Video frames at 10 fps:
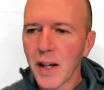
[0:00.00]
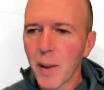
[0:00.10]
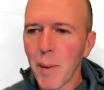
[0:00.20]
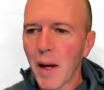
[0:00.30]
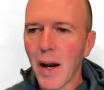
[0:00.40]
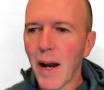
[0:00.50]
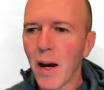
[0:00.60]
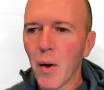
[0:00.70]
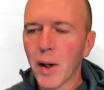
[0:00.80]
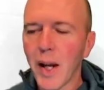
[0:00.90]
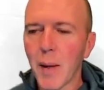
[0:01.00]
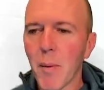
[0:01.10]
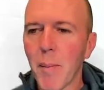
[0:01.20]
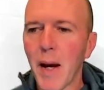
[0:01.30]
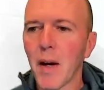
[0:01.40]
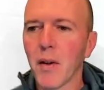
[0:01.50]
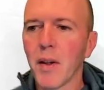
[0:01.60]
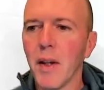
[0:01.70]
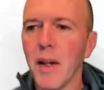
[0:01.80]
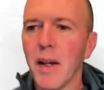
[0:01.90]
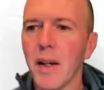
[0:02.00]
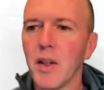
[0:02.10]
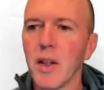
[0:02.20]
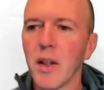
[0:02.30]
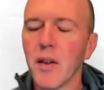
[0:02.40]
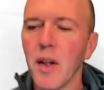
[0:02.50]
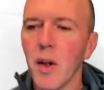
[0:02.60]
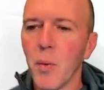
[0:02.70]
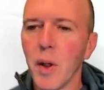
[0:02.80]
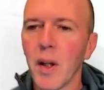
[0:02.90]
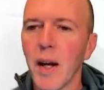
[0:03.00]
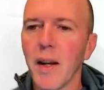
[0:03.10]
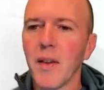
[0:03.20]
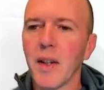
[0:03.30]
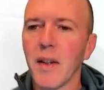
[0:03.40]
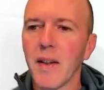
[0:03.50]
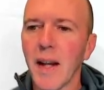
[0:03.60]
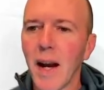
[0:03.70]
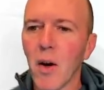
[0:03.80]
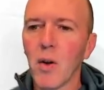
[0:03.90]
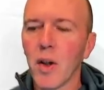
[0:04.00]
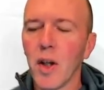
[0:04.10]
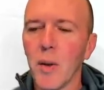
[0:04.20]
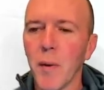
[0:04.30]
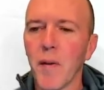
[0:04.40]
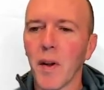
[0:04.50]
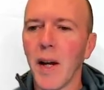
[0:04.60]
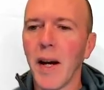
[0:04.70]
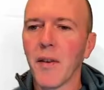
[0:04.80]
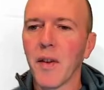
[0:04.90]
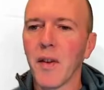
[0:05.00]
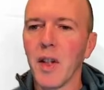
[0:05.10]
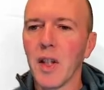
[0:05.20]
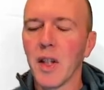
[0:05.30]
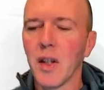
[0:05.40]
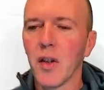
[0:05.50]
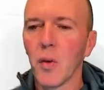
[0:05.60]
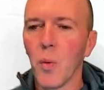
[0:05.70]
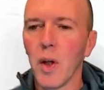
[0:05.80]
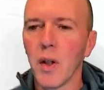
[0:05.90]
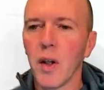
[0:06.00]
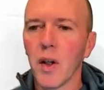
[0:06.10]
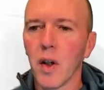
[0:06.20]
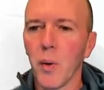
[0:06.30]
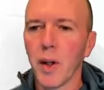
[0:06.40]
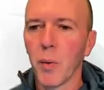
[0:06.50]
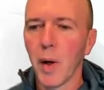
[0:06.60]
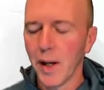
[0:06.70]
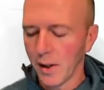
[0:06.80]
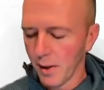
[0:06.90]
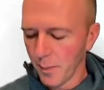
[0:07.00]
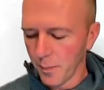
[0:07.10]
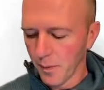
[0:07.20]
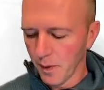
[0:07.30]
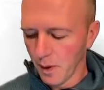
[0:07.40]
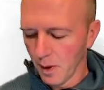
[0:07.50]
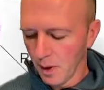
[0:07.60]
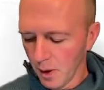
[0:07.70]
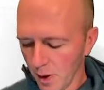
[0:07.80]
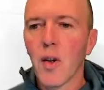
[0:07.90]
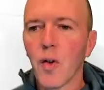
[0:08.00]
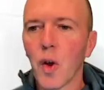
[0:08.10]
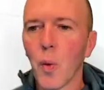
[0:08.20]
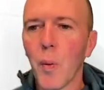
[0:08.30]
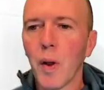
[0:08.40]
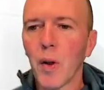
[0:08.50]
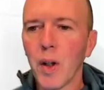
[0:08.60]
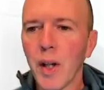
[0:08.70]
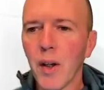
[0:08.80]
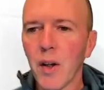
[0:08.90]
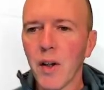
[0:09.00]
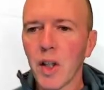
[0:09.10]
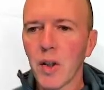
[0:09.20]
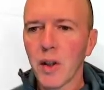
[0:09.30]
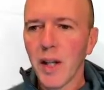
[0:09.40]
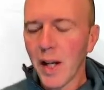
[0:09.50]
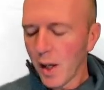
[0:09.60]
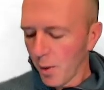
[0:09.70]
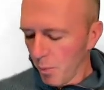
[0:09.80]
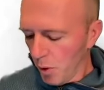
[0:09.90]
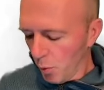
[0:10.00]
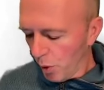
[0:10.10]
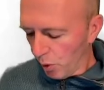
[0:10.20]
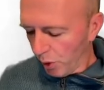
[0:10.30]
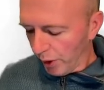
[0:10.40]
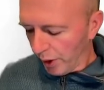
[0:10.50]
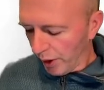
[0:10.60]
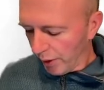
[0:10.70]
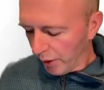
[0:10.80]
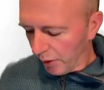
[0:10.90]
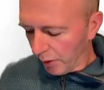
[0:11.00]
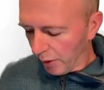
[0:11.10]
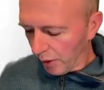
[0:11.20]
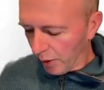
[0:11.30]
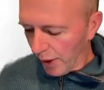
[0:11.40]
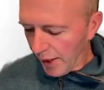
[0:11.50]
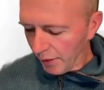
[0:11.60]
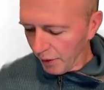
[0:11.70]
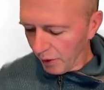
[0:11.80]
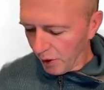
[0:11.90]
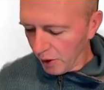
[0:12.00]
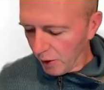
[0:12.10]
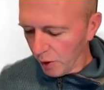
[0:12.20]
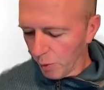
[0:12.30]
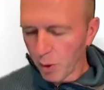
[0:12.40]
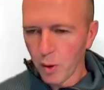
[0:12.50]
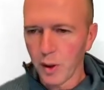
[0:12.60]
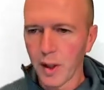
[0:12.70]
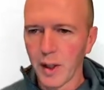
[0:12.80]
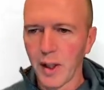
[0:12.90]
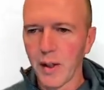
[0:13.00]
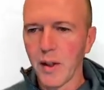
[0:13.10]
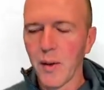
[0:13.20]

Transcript: about how it came about, and just realizing that the outcome of the last decision is one going right. So when we look at our initial game, we were looking at this last decision that we were looking at,